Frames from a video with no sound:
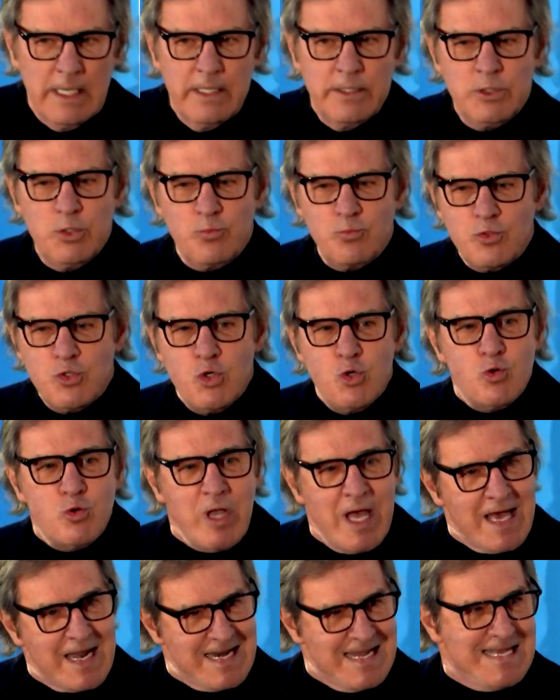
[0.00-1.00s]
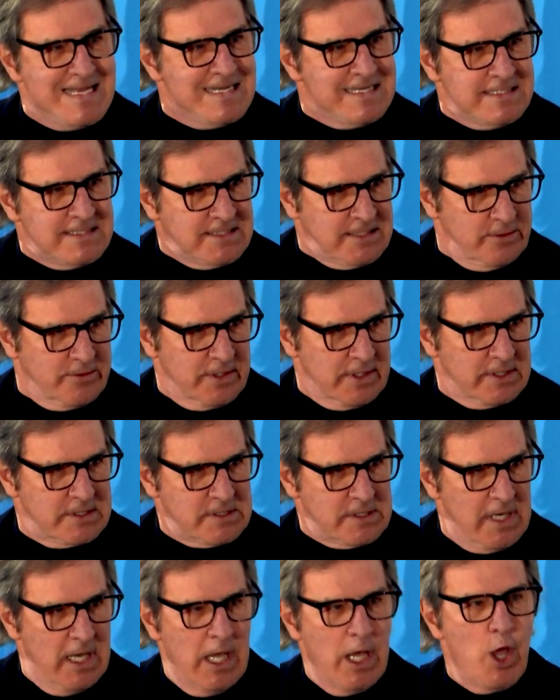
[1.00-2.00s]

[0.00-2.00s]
You get into this.